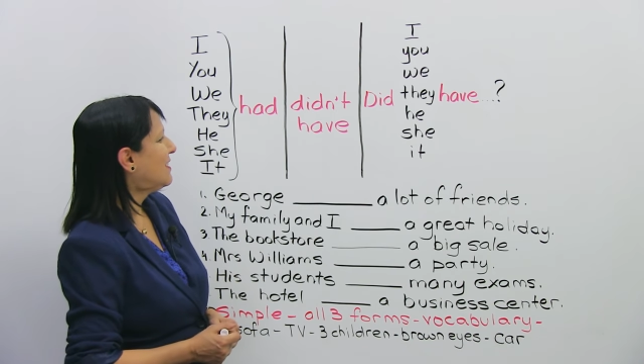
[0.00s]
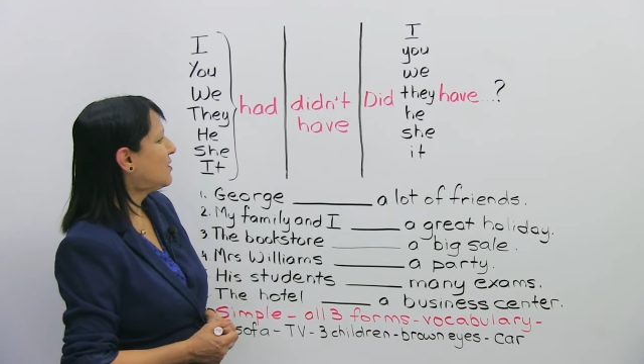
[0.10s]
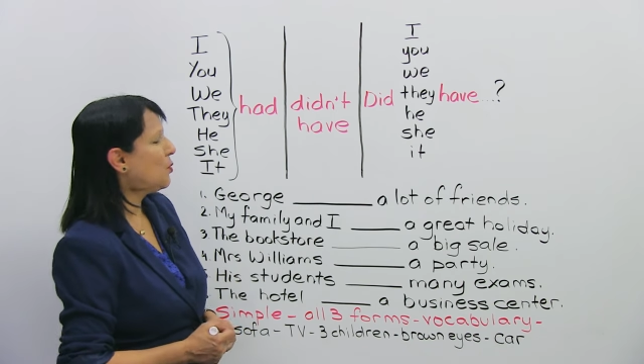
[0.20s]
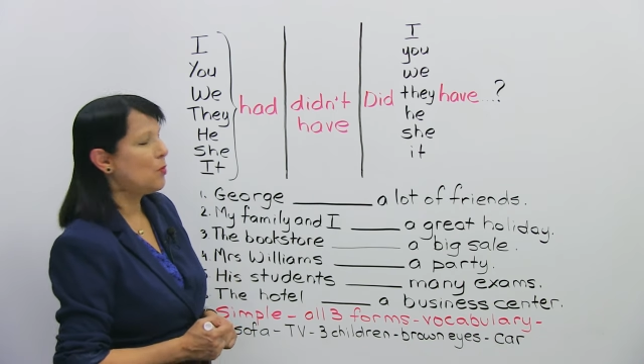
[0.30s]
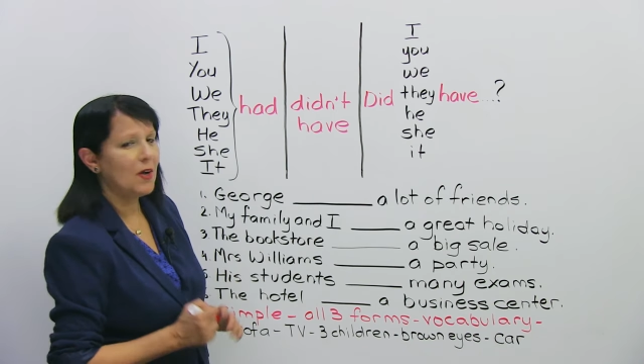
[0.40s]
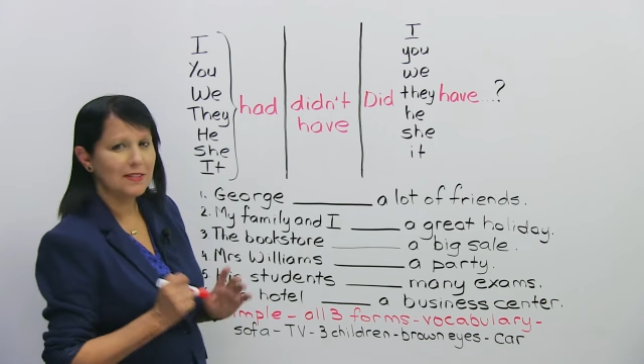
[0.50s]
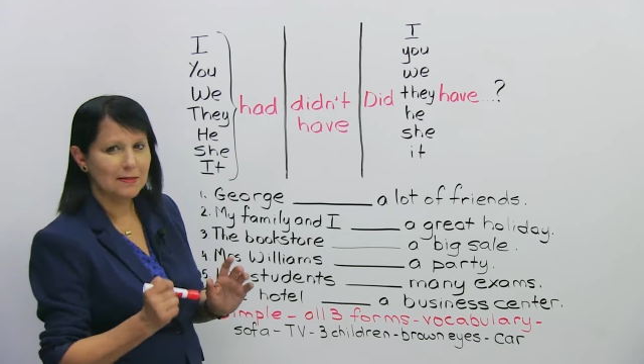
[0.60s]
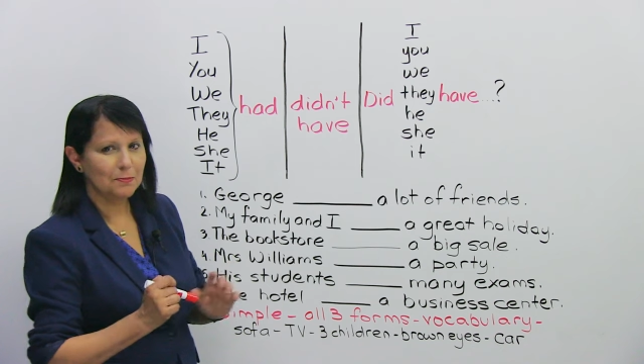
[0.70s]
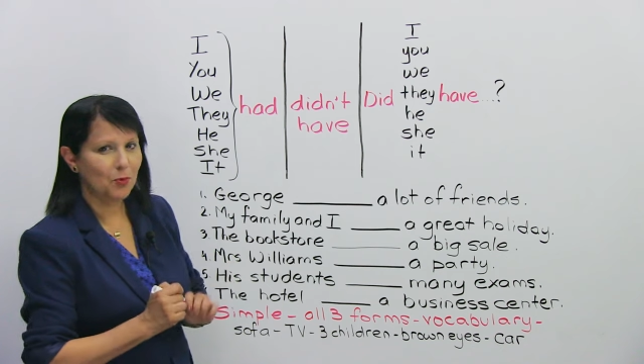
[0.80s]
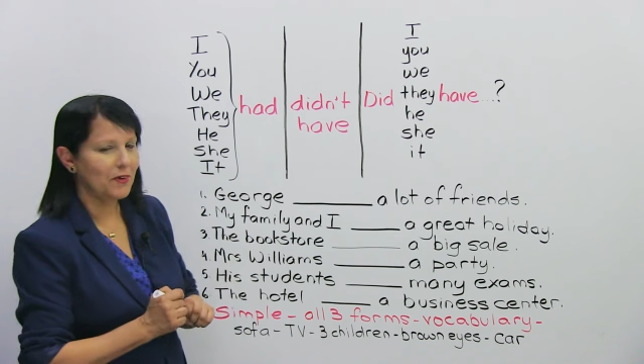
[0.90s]
So what's
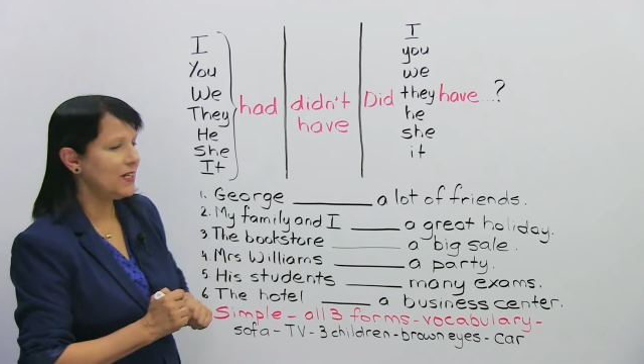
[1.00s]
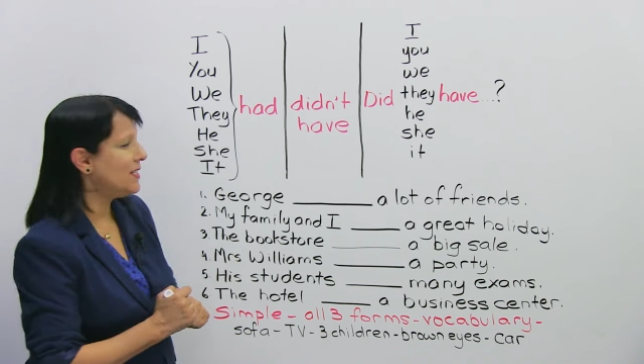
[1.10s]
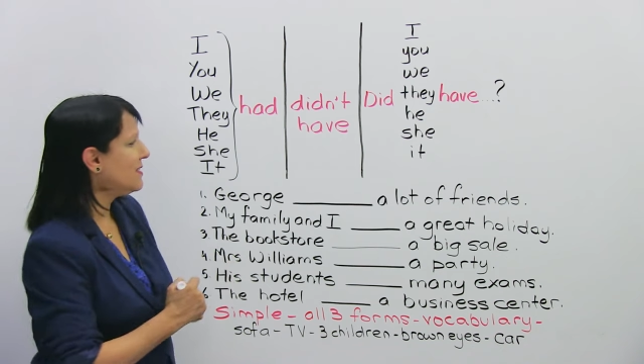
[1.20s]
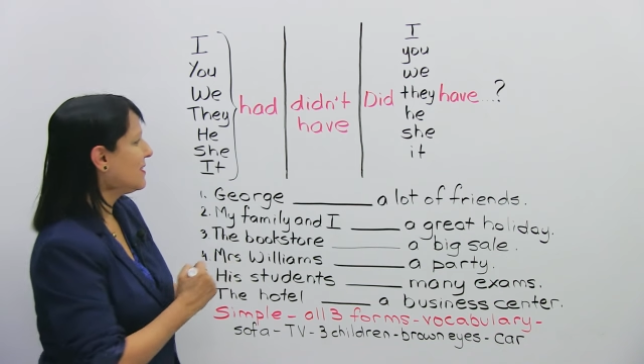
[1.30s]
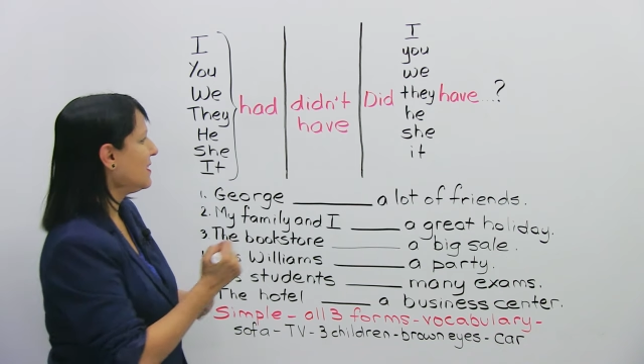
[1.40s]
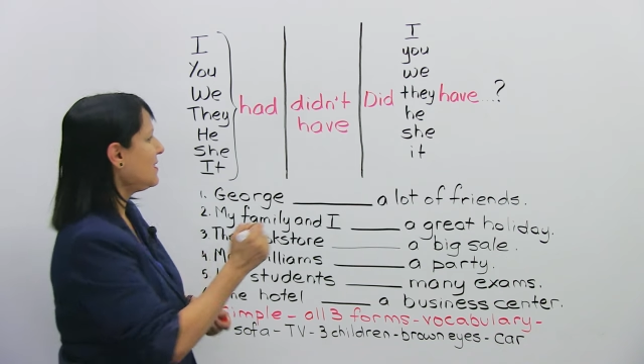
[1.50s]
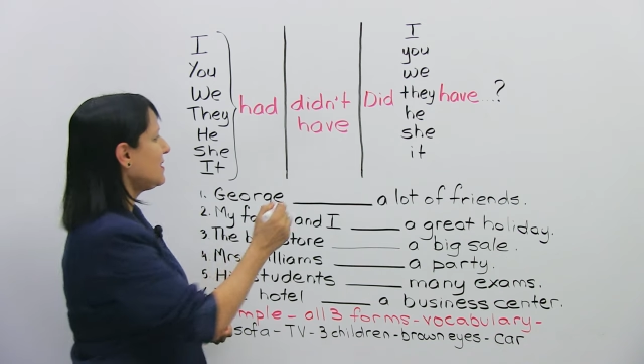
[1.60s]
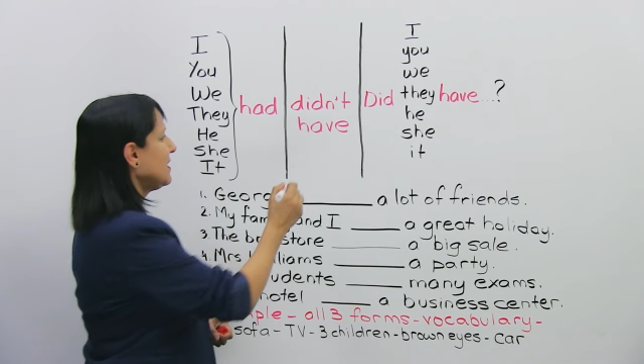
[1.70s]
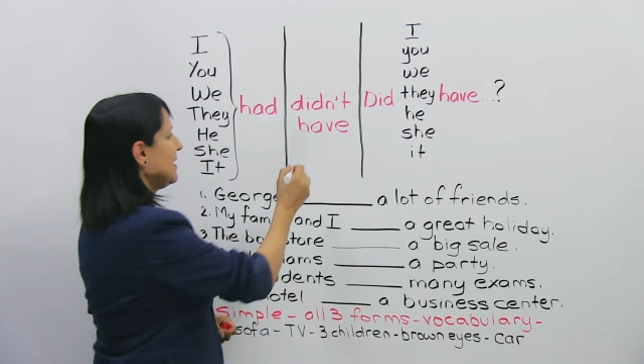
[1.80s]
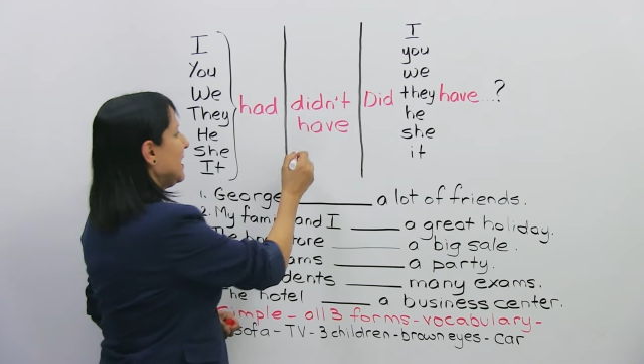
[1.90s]
important is
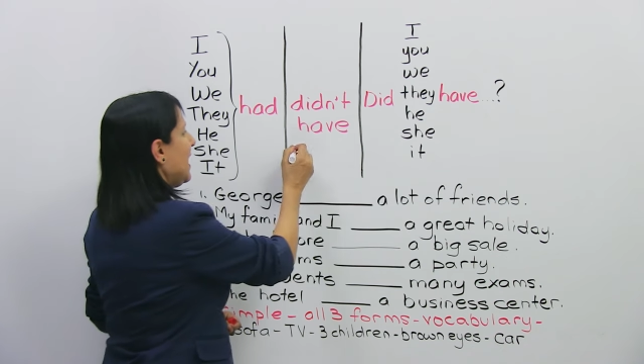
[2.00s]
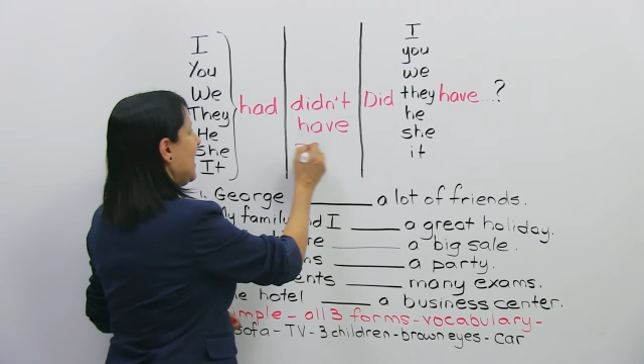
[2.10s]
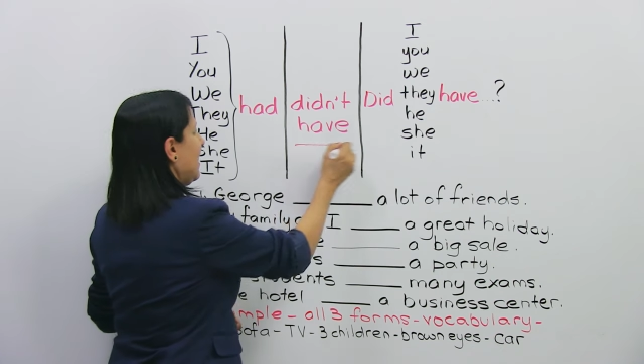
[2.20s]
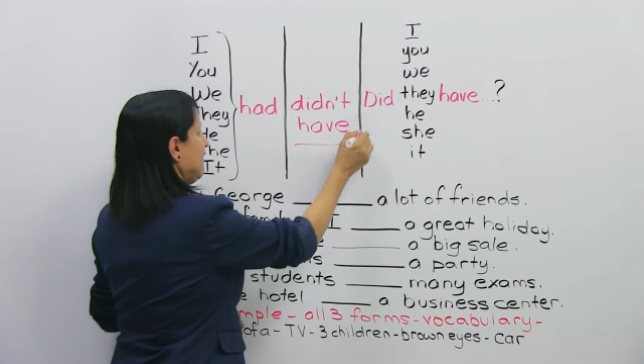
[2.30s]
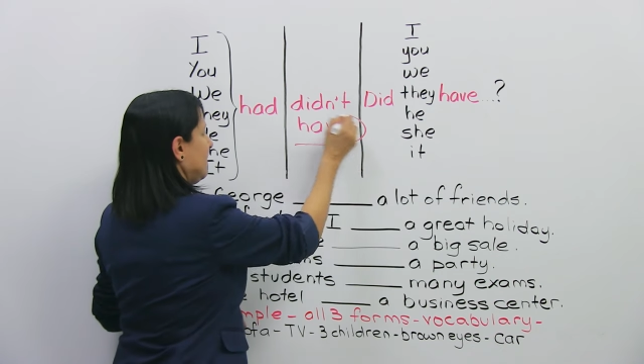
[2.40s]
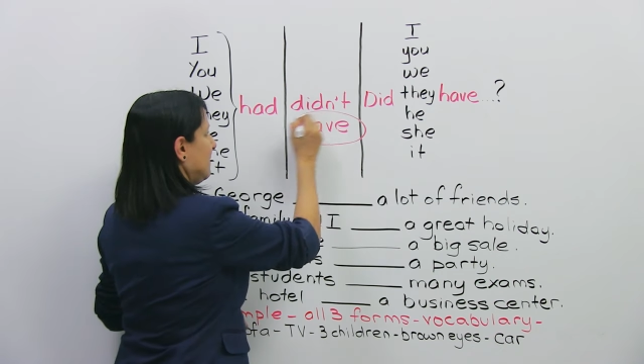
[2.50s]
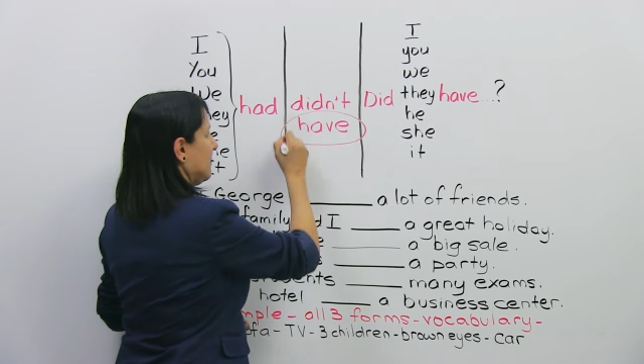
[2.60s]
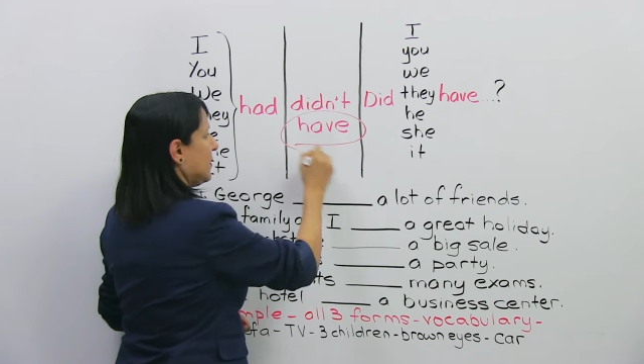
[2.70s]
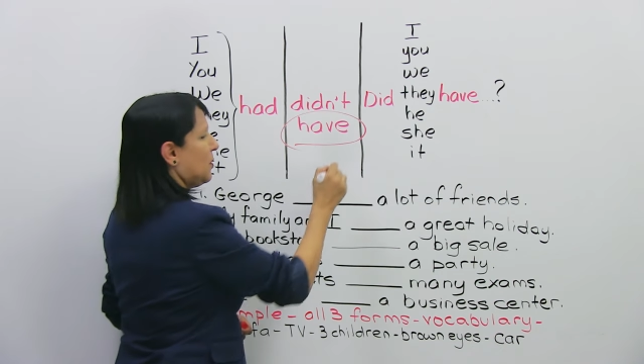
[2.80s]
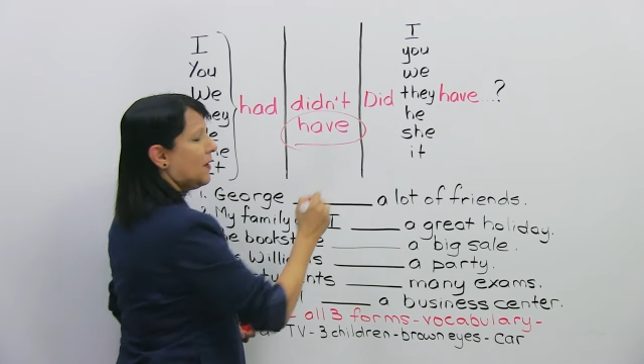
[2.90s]
this have,
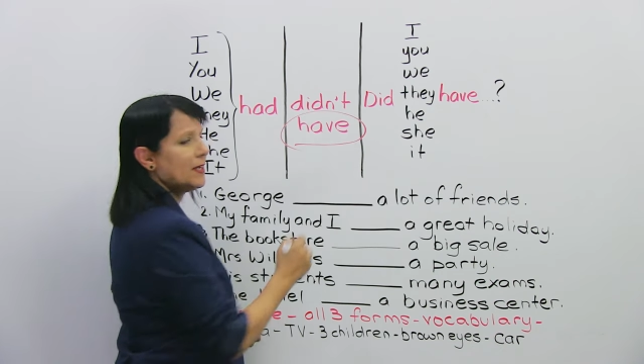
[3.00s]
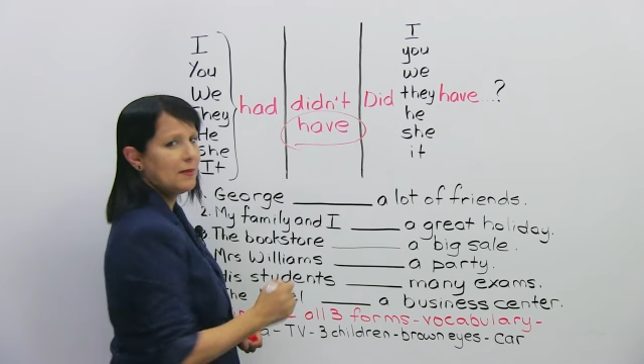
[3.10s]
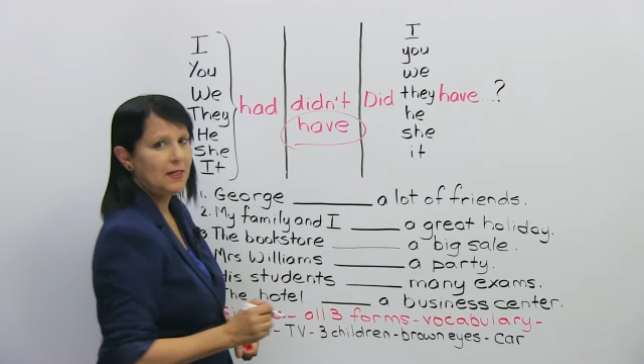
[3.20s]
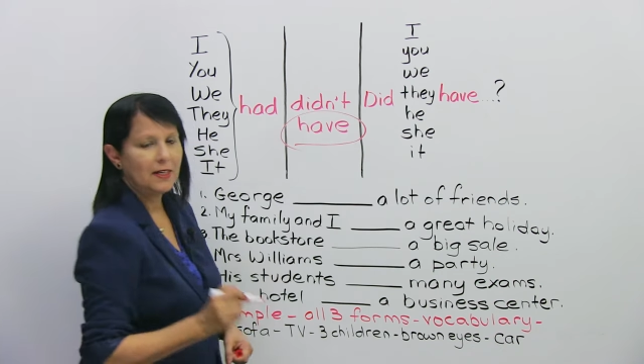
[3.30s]
all right?